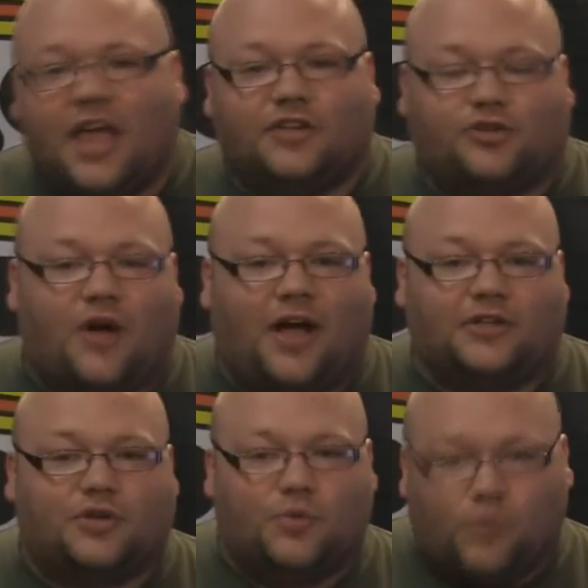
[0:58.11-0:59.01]
and
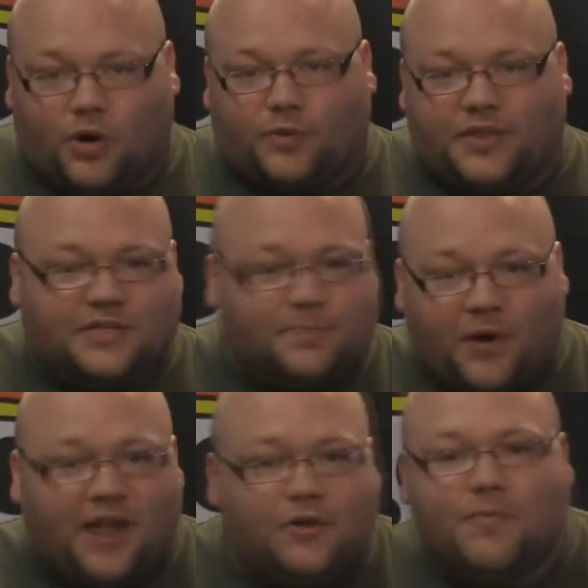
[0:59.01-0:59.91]
trying to work with his
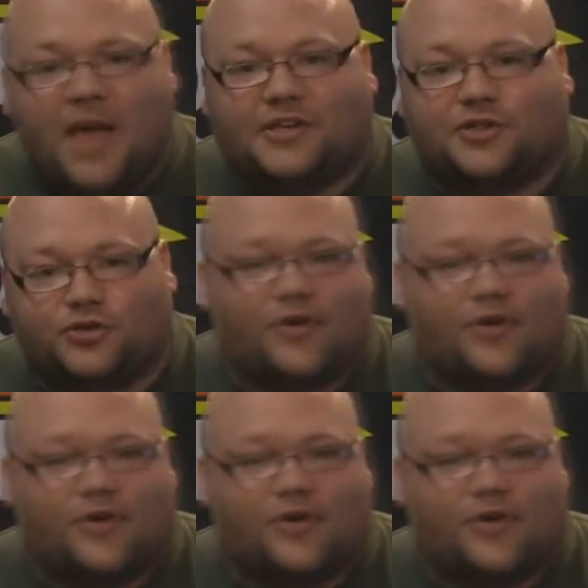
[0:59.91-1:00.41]
brand new master,